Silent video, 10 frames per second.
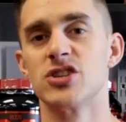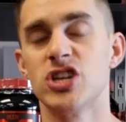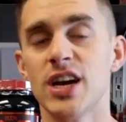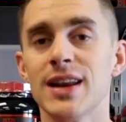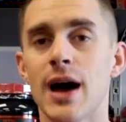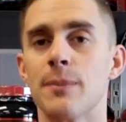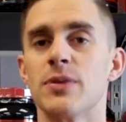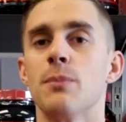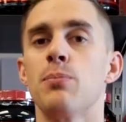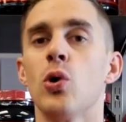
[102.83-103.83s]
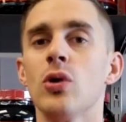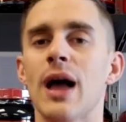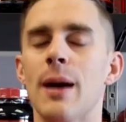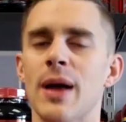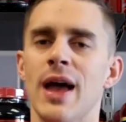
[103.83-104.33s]
chin-up, the
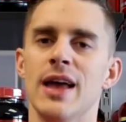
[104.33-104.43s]
pull-up,